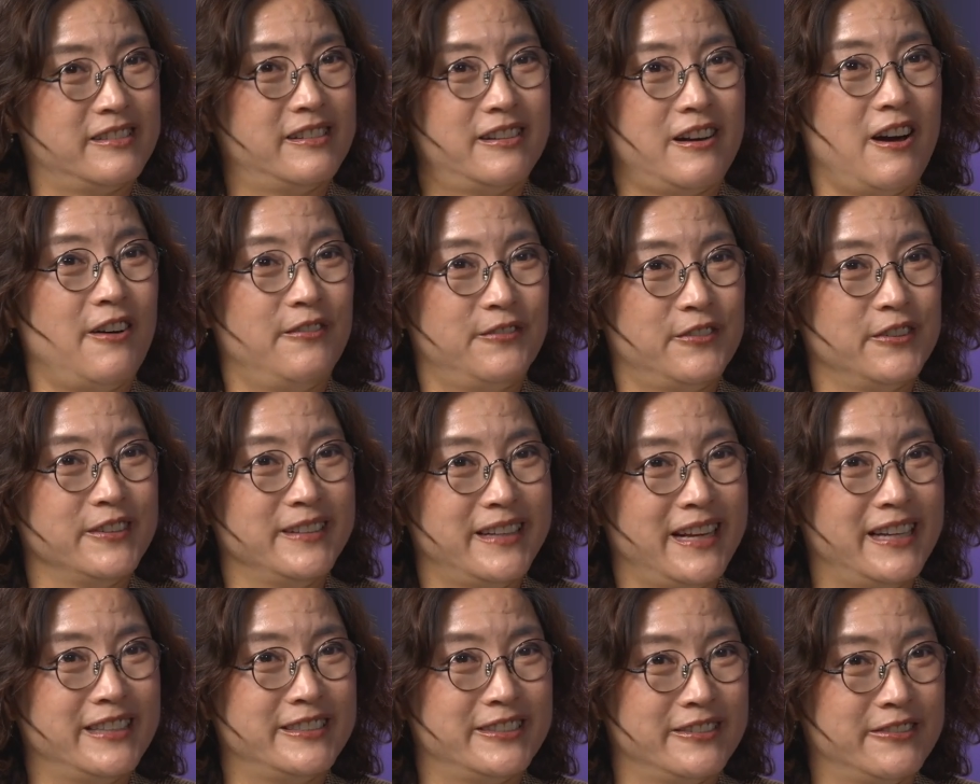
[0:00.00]

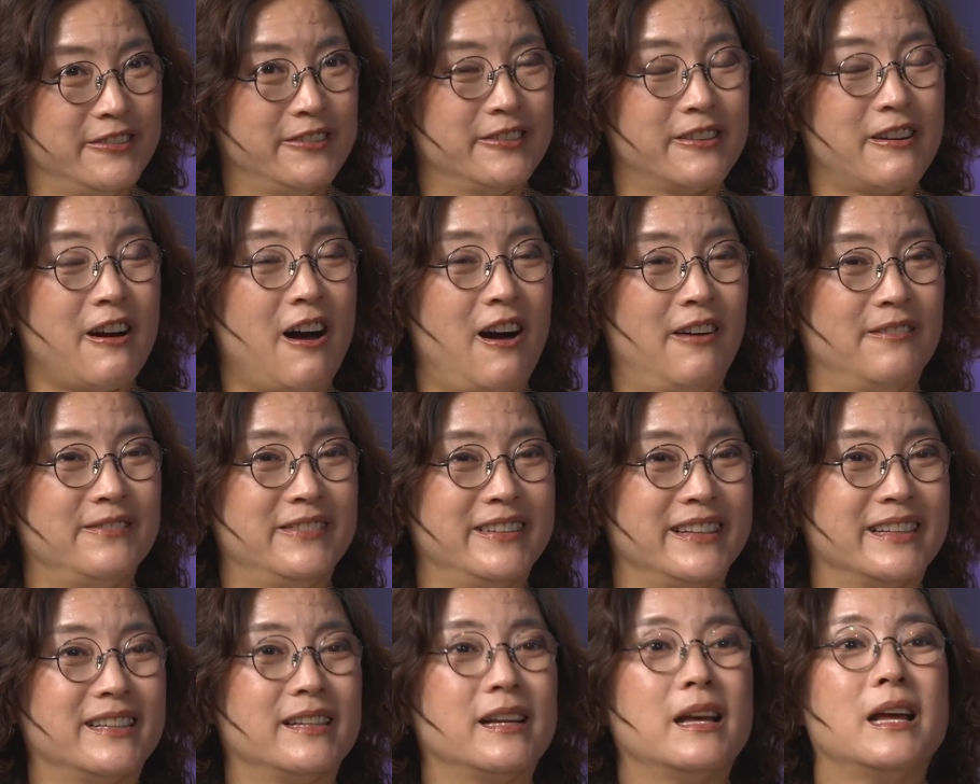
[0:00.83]
confrontation or
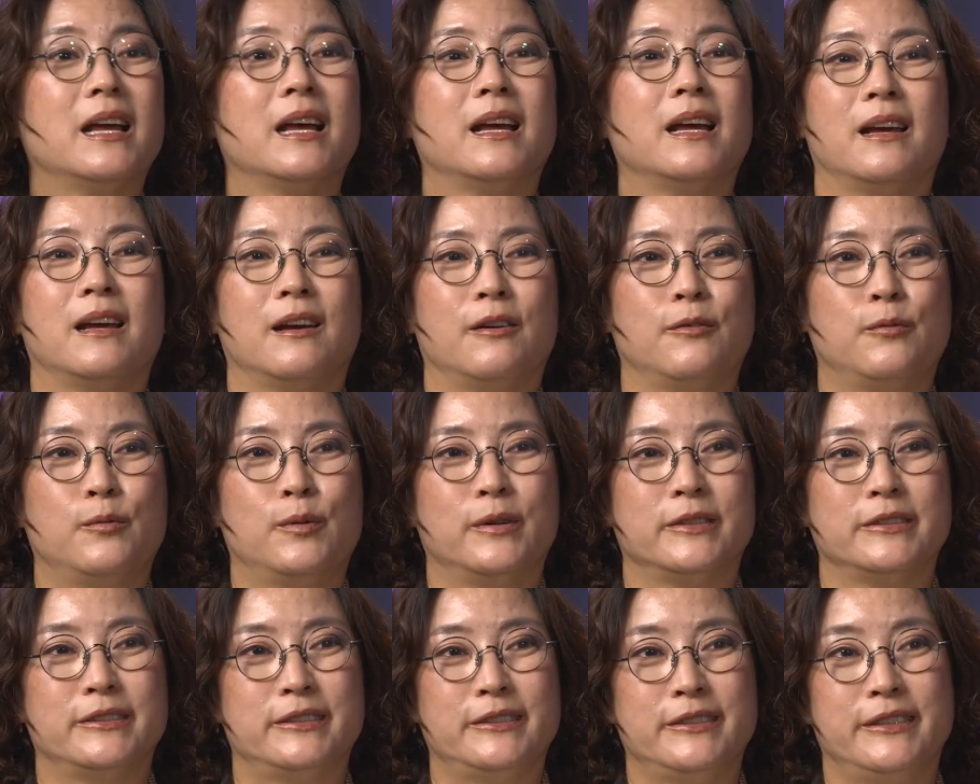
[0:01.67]
conflict
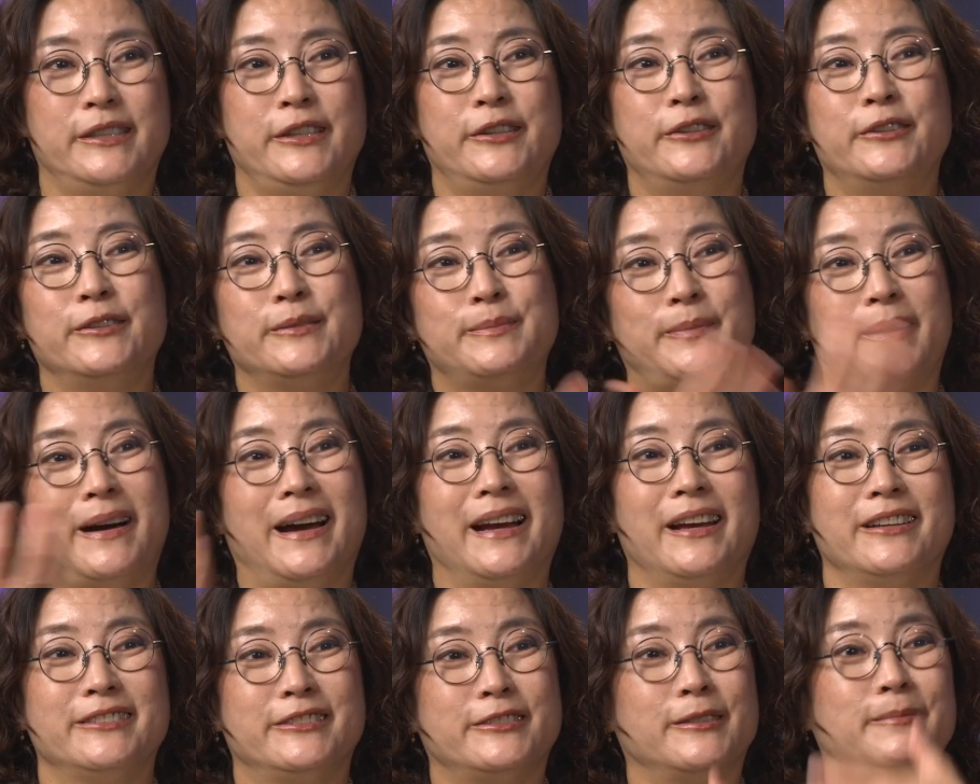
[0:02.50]
was steered
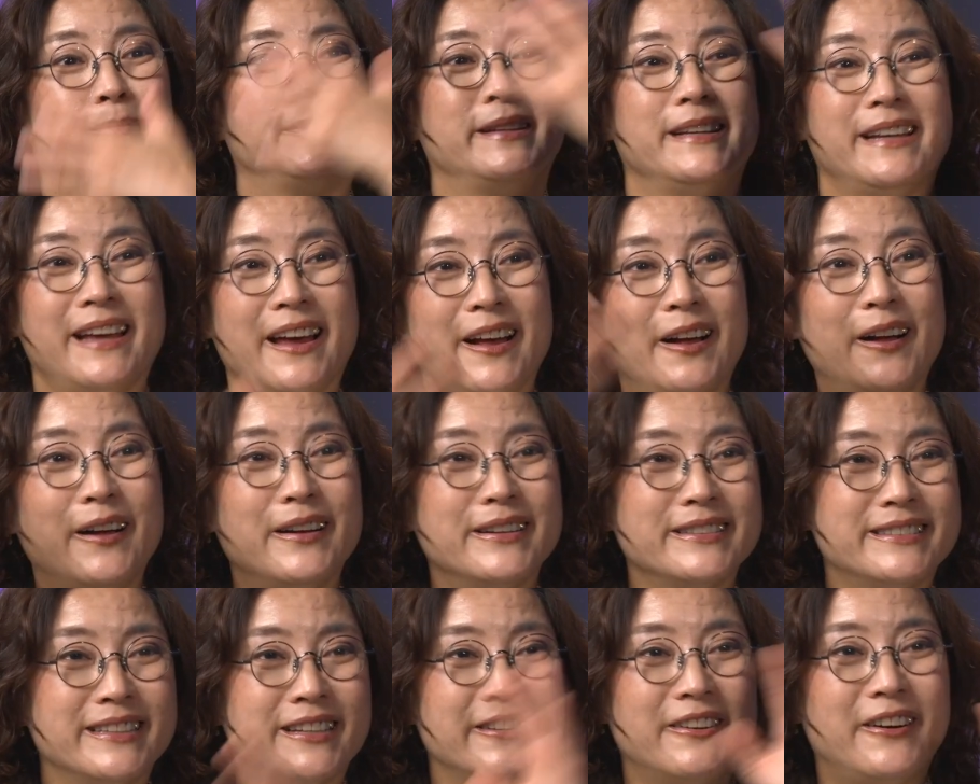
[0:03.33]
by something
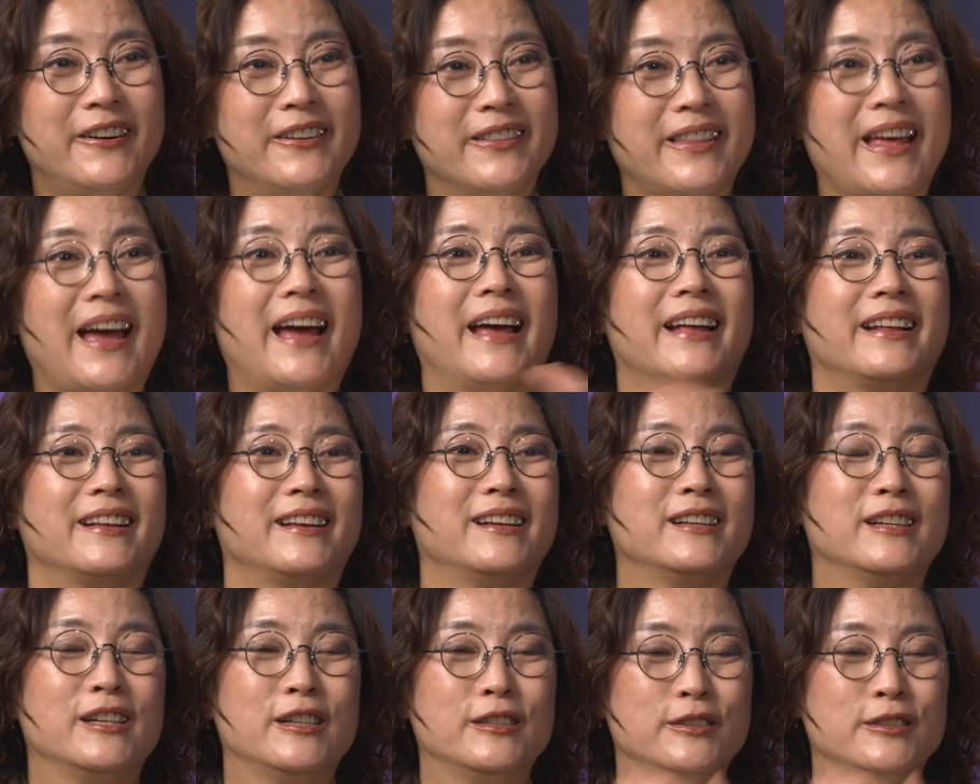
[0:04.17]
else and all that.